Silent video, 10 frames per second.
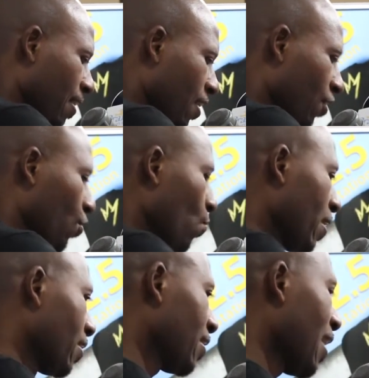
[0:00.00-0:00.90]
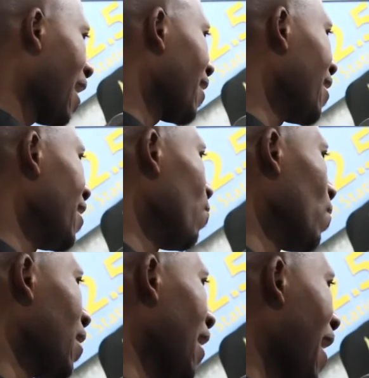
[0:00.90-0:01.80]
Coretta Scott King
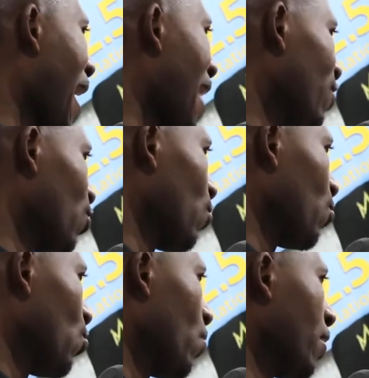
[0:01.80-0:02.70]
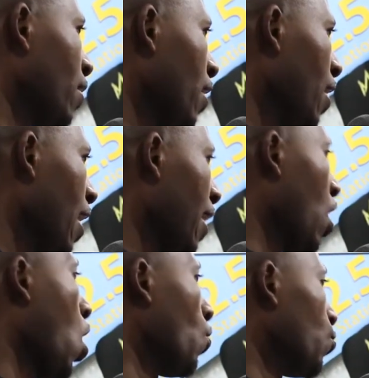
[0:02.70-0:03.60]
would lay hands on you and, and
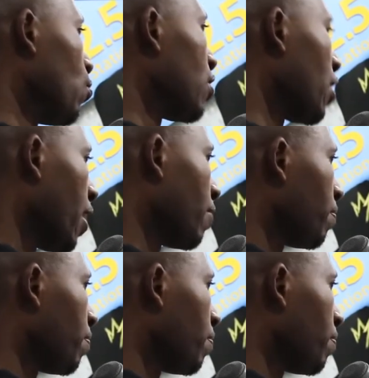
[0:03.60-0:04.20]
call you son.